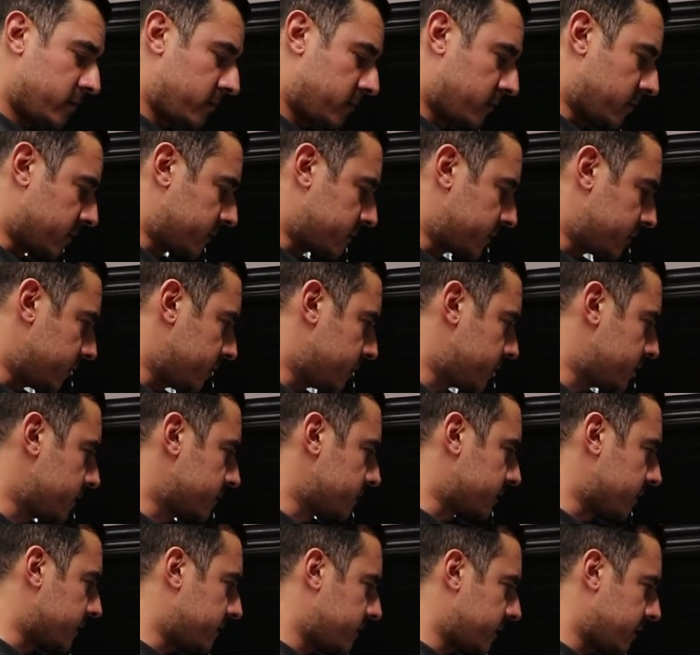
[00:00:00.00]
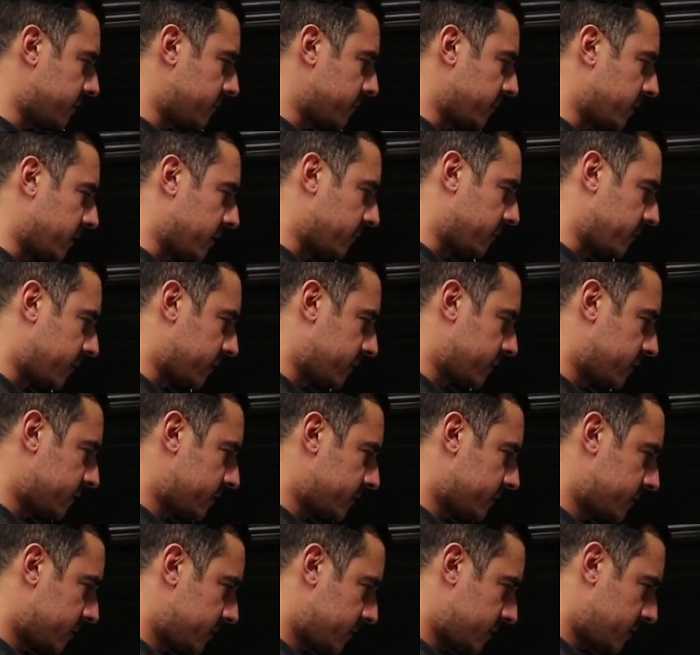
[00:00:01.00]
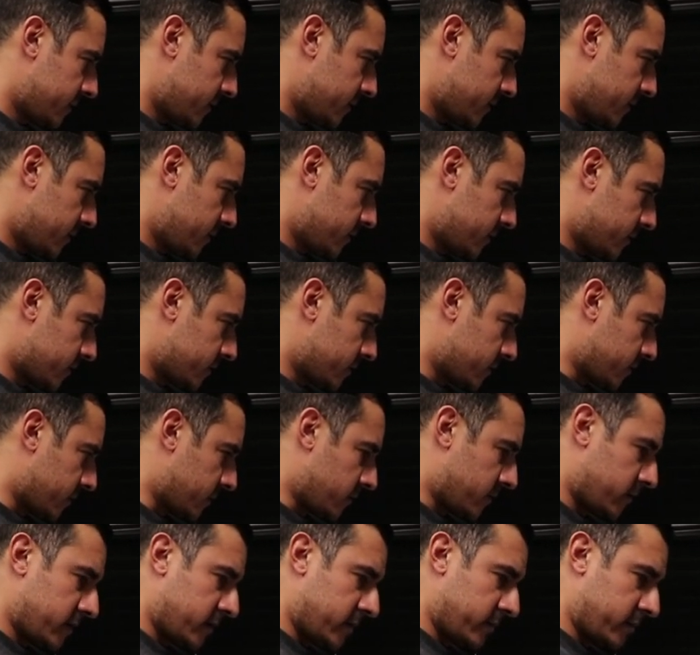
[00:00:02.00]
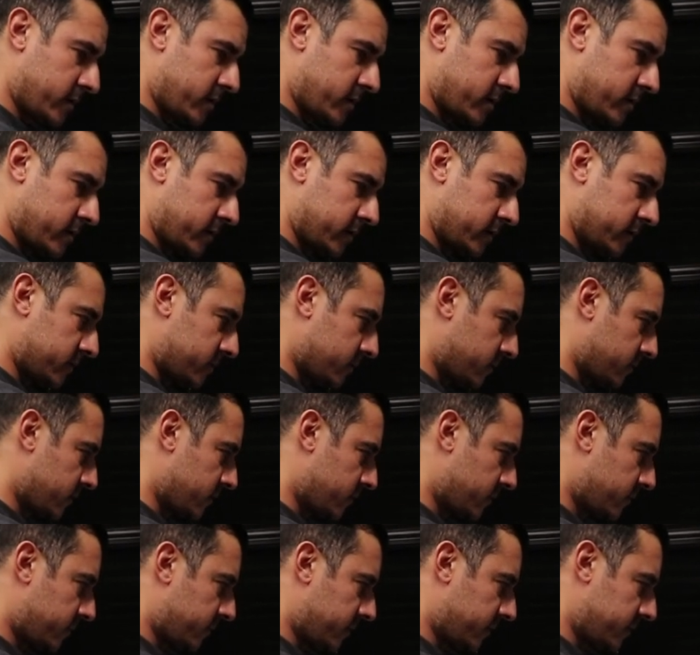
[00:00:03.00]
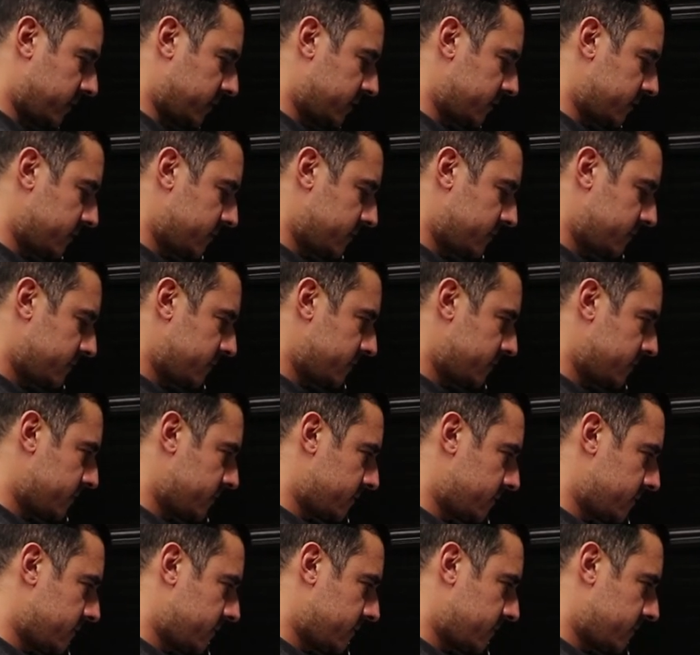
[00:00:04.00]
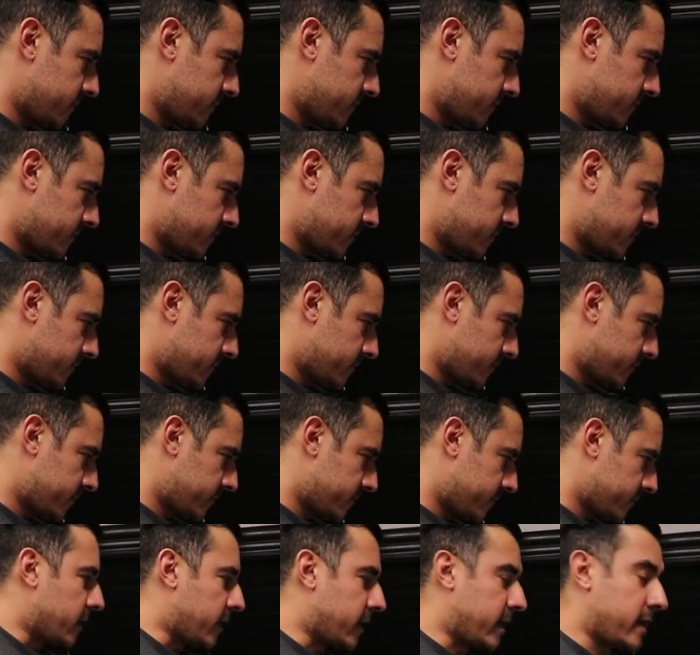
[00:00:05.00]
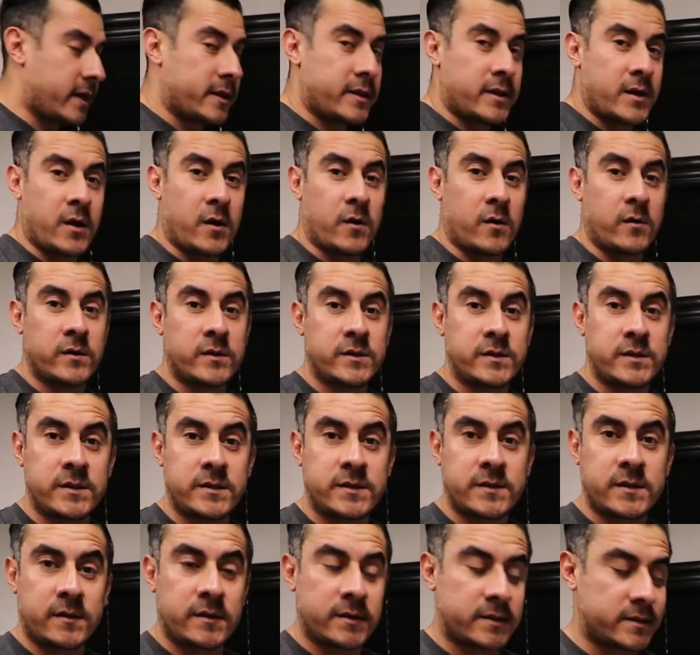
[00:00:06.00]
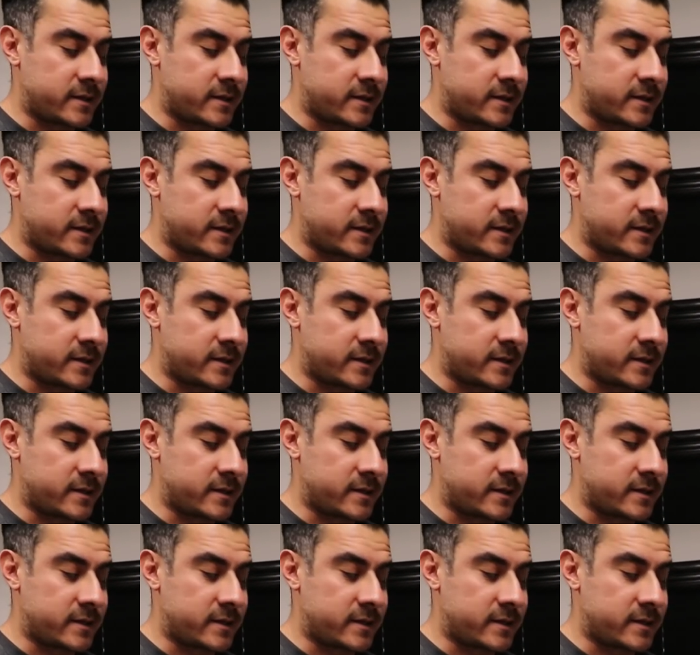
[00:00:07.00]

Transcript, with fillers: we'll see. She was at 10 millimeters. Turtle, keep an eye on this little girl, please. I can see her. She's in my sight. And no, she's still the